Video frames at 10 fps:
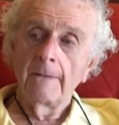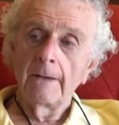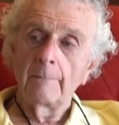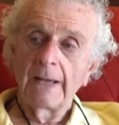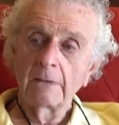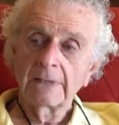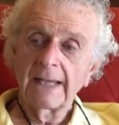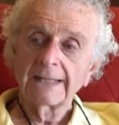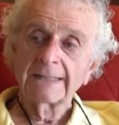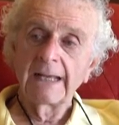about
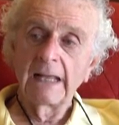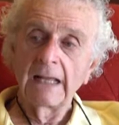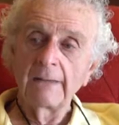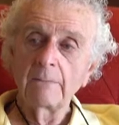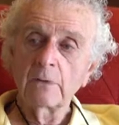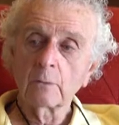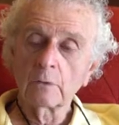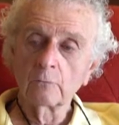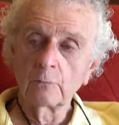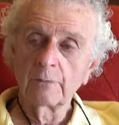that time, there were a
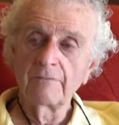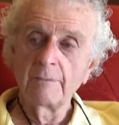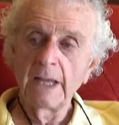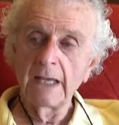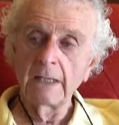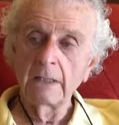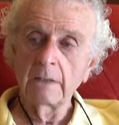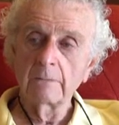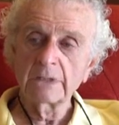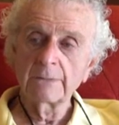group of men,
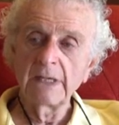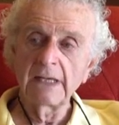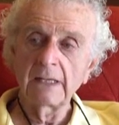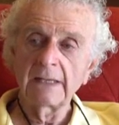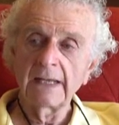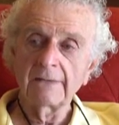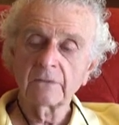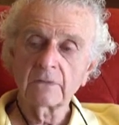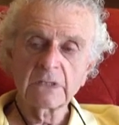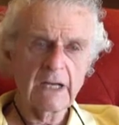it was immediately
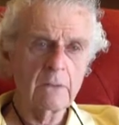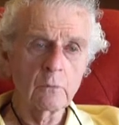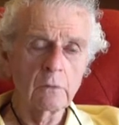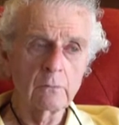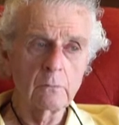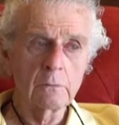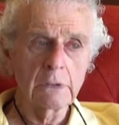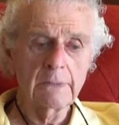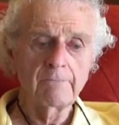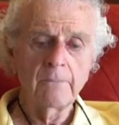after the Second World
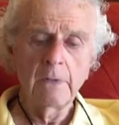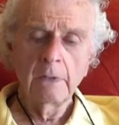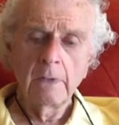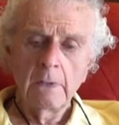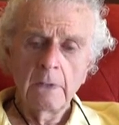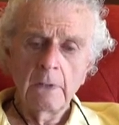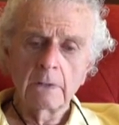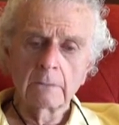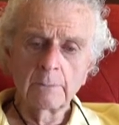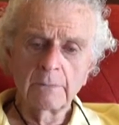War, a
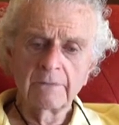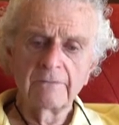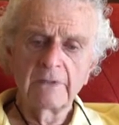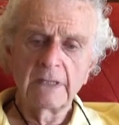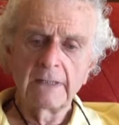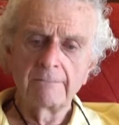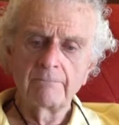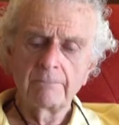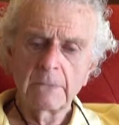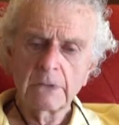group of
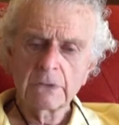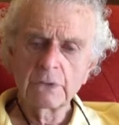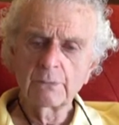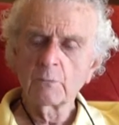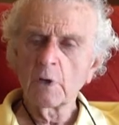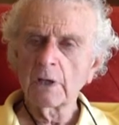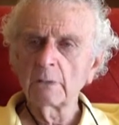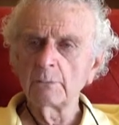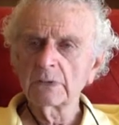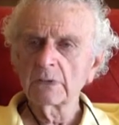
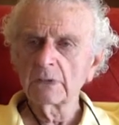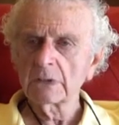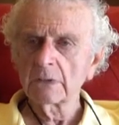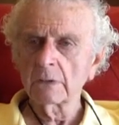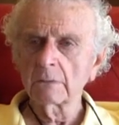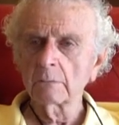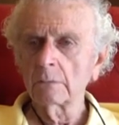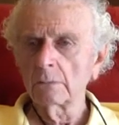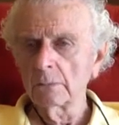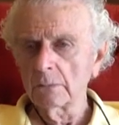supermarket business, or
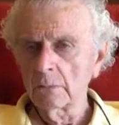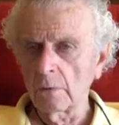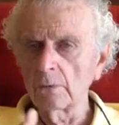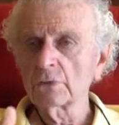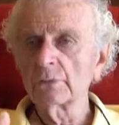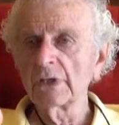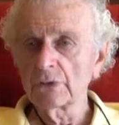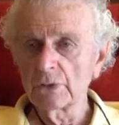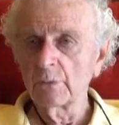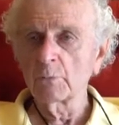grocery and
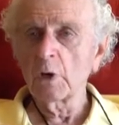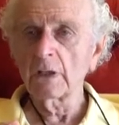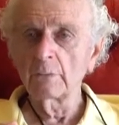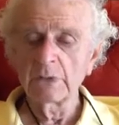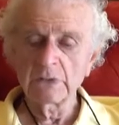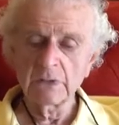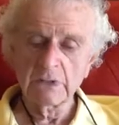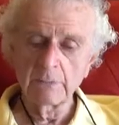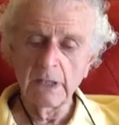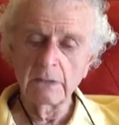supermarket
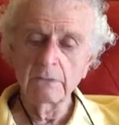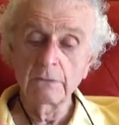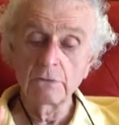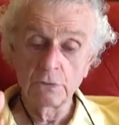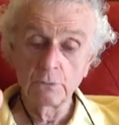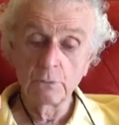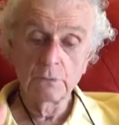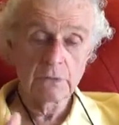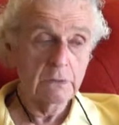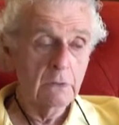businessmen,
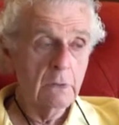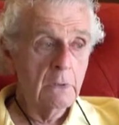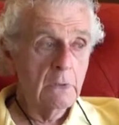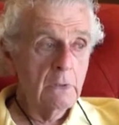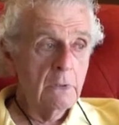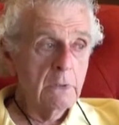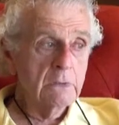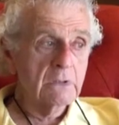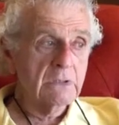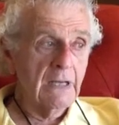Jews,
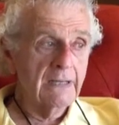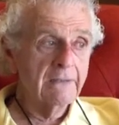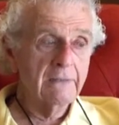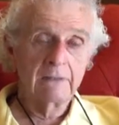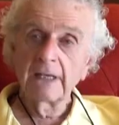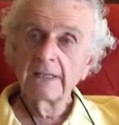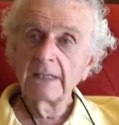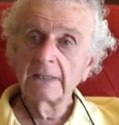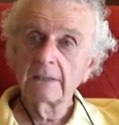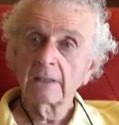decided that they
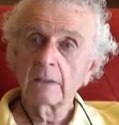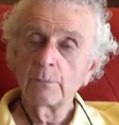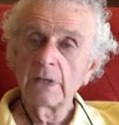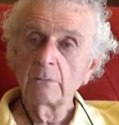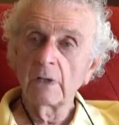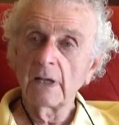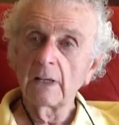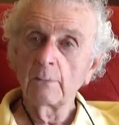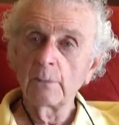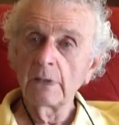needed to compete with
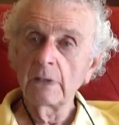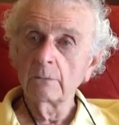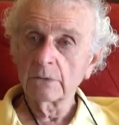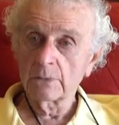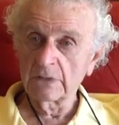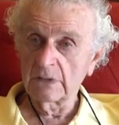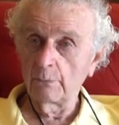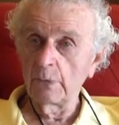A&P, which was the